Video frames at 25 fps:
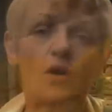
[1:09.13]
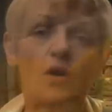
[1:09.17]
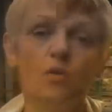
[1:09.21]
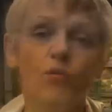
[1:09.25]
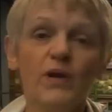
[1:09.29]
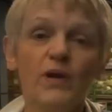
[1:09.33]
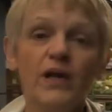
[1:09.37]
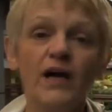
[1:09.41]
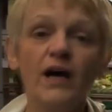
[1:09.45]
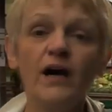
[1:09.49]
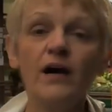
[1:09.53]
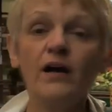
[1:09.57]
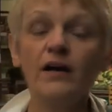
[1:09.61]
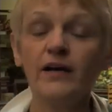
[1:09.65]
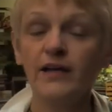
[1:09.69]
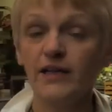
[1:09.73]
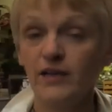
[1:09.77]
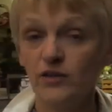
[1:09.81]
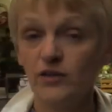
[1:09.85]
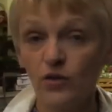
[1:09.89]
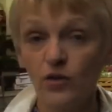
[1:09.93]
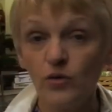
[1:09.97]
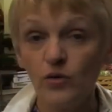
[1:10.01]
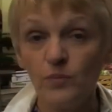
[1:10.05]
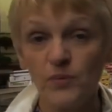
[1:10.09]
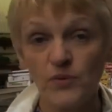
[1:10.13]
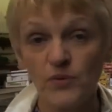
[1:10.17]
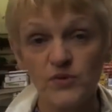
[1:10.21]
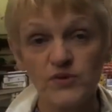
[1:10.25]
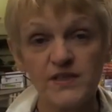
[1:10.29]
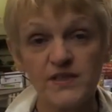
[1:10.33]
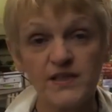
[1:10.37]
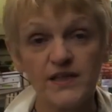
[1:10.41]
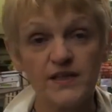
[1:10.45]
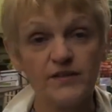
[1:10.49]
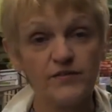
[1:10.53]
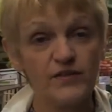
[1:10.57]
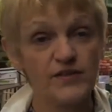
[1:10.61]
We are in Rue
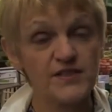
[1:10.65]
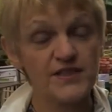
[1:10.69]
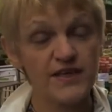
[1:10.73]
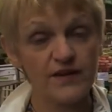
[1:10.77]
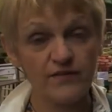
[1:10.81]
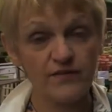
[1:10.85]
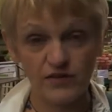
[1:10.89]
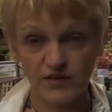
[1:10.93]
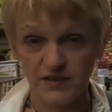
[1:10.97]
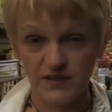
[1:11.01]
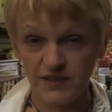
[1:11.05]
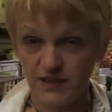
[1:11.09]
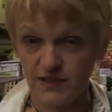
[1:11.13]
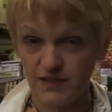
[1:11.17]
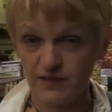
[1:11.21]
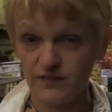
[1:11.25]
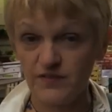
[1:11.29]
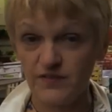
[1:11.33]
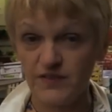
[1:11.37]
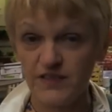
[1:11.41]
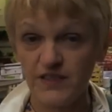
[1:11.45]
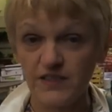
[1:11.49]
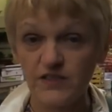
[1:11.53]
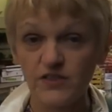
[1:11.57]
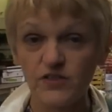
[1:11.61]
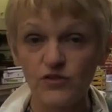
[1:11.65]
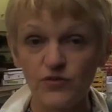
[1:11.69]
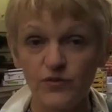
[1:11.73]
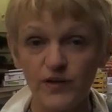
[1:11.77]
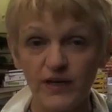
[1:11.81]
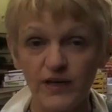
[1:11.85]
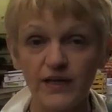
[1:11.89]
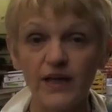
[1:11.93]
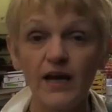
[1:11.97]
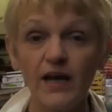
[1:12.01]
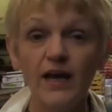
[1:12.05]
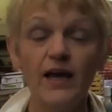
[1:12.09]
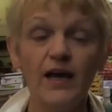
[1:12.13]
Poncelet in the 17th
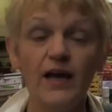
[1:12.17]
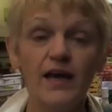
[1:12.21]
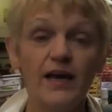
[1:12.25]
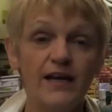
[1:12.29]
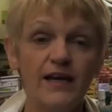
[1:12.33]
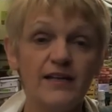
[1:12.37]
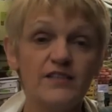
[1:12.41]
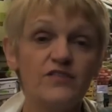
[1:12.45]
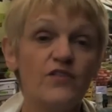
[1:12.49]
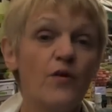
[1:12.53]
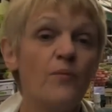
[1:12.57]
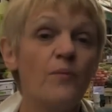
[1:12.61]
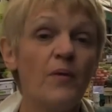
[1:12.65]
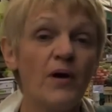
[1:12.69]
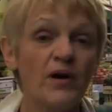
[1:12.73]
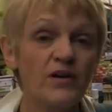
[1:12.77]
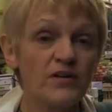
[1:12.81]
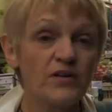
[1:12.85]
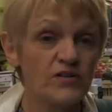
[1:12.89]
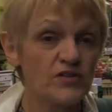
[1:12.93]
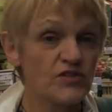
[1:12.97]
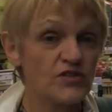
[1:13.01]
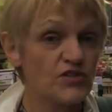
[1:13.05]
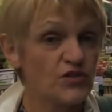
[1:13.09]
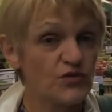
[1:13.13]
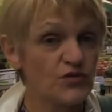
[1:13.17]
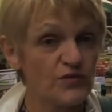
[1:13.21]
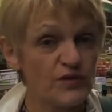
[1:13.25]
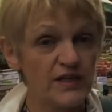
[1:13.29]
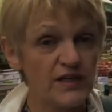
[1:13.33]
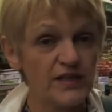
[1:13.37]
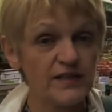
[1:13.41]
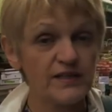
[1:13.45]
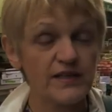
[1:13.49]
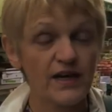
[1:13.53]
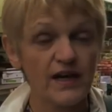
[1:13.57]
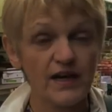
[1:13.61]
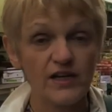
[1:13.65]
district. It's a market
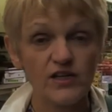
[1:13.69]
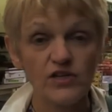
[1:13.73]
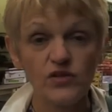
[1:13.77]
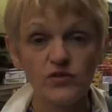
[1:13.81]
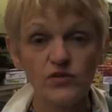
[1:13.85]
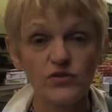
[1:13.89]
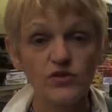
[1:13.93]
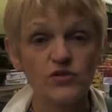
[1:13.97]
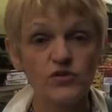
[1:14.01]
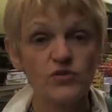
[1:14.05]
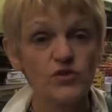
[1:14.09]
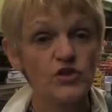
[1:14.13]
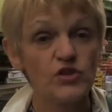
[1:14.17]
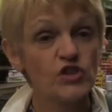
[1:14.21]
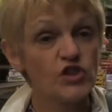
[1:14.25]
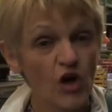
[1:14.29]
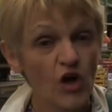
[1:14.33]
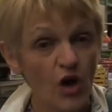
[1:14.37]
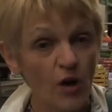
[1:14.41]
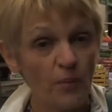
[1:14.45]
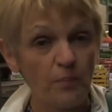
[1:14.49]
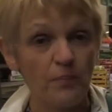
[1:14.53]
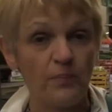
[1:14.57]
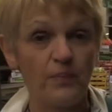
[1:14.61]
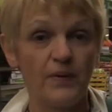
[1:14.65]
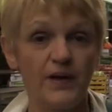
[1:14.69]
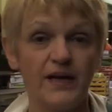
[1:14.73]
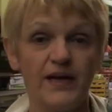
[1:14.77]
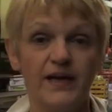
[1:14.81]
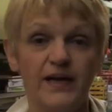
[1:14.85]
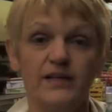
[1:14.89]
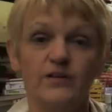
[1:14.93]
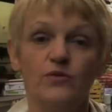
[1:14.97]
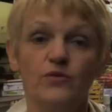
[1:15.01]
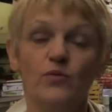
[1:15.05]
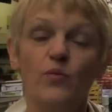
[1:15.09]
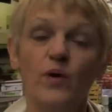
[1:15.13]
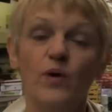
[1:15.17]
street I used to shop
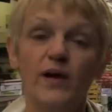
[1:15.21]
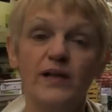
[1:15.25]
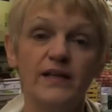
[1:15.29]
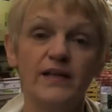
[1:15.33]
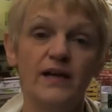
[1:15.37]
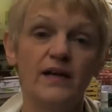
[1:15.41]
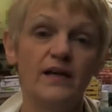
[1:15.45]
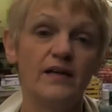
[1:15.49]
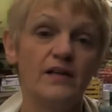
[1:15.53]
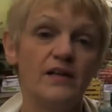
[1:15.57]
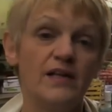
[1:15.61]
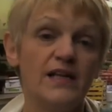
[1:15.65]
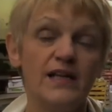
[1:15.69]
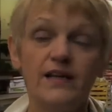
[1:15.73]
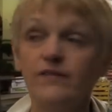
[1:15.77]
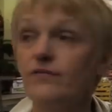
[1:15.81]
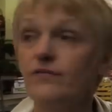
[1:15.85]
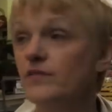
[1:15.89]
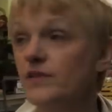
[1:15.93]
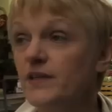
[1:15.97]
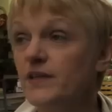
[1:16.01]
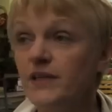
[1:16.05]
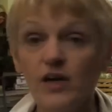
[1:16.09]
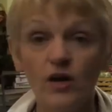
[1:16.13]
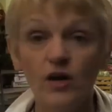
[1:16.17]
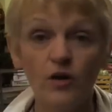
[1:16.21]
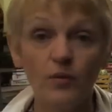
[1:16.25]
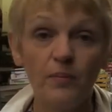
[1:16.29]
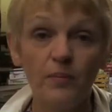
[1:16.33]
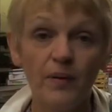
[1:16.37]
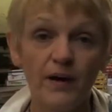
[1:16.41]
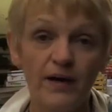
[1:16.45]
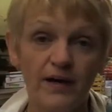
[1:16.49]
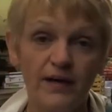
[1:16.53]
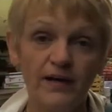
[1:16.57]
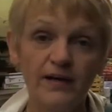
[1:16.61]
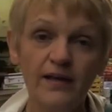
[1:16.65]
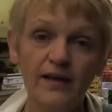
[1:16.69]
in when I lived
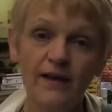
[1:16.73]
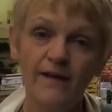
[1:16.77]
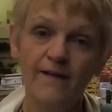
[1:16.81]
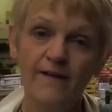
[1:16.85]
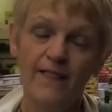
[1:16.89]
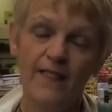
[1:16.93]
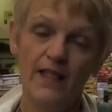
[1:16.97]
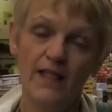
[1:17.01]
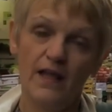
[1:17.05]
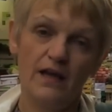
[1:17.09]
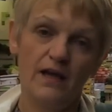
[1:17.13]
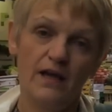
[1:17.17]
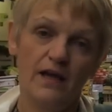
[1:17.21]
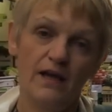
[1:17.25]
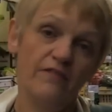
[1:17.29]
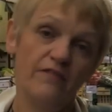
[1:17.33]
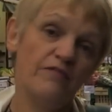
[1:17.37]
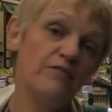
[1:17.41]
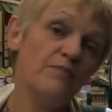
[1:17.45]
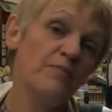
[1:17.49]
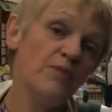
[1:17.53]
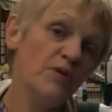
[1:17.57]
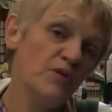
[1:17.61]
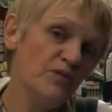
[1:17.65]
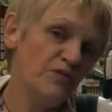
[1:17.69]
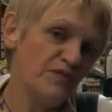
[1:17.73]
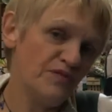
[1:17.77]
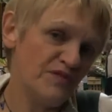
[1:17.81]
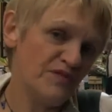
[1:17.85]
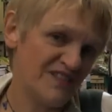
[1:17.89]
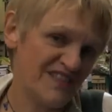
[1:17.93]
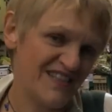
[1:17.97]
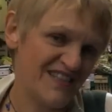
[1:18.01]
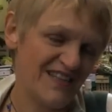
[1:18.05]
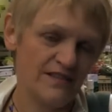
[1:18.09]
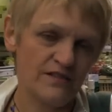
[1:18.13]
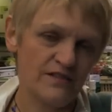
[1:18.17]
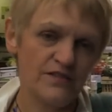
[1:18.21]
nearby. I've moved
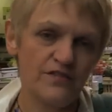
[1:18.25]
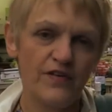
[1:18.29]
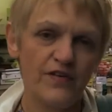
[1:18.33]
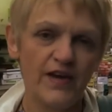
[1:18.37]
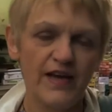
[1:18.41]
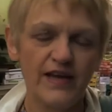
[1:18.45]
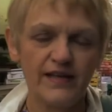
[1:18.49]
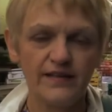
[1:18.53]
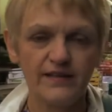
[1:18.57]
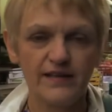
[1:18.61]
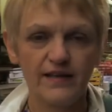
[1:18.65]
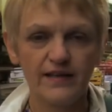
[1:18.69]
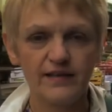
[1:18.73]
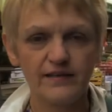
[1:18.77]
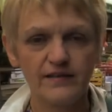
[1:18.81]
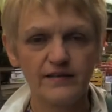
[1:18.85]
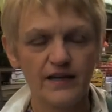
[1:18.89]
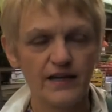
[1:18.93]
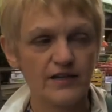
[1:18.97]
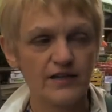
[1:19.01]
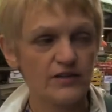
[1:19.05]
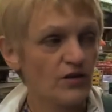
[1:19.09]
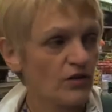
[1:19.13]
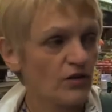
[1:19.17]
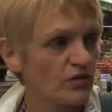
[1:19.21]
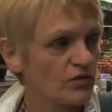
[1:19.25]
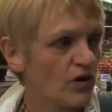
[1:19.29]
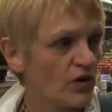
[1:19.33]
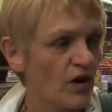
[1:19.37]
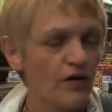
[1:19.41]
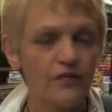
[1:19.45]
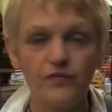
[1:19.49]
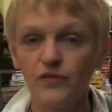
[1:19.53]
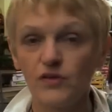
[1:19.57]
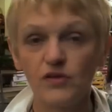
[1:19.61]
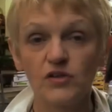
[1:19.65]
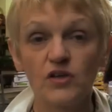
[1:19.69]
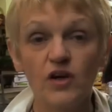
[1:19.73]
since then and I don't
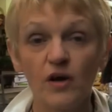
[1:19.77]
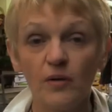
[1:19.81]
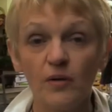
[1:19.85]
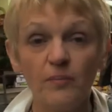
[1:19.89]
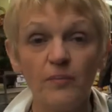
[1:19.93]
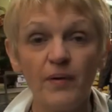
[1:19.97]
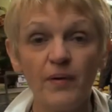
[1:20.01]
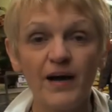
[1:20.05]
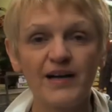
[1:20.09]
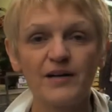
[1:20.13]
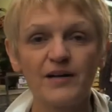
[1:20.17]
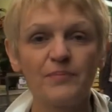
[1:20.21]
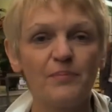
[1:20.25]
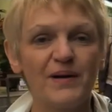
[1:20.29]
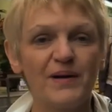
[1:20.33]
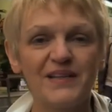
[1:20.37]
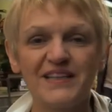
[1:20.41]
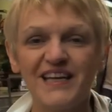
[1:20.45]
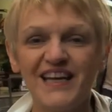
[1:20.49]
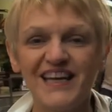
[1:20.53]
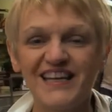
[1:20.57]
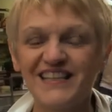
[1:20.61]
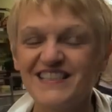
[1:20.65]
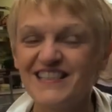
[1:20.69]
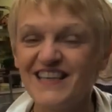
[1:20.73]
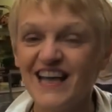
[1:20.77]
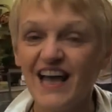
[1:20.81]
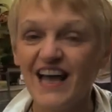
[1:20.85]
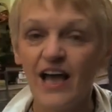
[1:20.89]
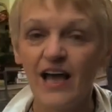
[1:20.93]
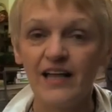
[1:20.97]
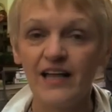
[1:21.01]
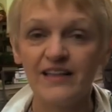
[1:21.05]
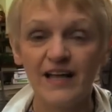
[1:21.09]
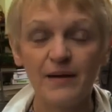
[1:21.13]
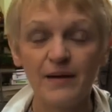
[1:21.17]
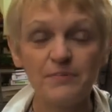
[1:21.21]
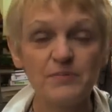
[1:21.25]
often come back, but it's
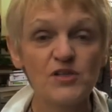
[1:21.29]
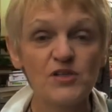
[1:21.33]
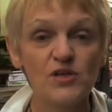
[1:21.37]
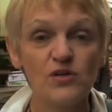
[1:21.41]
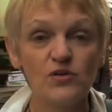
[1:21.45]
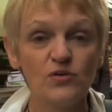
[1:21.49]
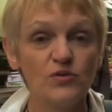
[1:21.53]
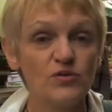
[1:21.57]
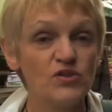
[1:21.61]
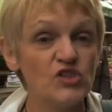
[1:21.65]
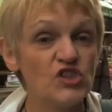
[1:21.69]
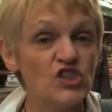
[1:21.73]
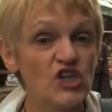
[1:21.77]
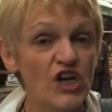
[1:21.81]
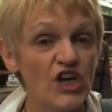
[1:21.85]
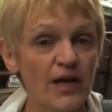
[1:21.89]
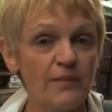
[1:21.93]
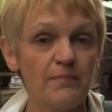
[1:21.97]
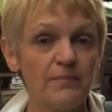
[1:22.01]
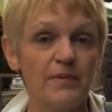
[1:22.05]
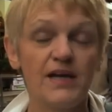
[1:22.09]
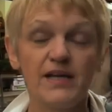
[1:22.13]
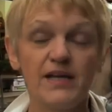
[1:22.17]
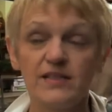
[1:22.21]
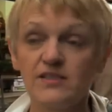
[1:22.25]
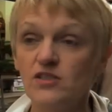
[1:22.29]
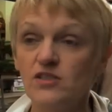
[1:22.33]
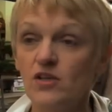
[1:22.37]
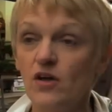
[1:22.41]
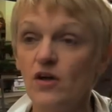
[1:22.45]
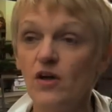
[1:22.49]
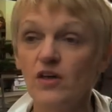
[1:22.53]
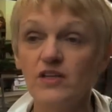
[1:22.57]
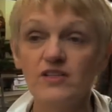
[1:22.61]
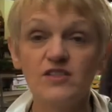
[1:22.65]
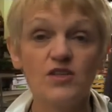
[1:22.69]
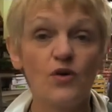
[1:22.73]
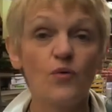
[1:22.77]
an absolute gem. It's
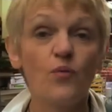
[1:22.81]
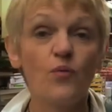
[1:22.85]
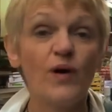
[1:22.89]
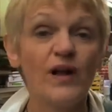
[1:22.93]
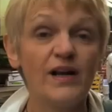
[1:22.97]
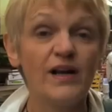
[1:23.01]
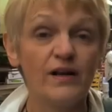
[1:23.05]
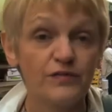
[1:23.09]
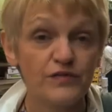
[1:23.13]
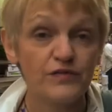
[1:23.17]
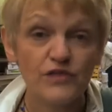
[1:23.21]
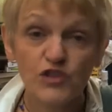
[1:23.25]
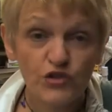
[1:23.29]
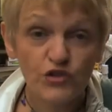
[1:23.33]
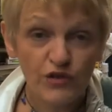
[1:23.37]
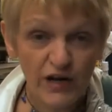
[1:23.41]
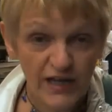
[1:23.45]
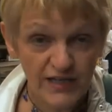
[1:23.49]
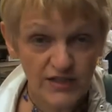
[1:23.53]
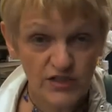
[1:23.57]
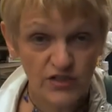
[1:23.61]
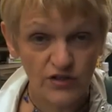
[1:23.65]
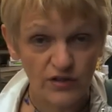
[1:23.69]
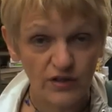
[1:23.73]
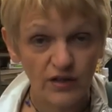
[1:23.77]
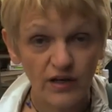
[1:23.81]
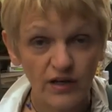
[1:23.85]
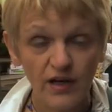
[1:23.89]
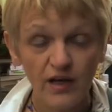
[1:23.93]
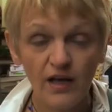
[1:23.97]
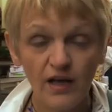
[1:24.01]
a, it's a well of treasure.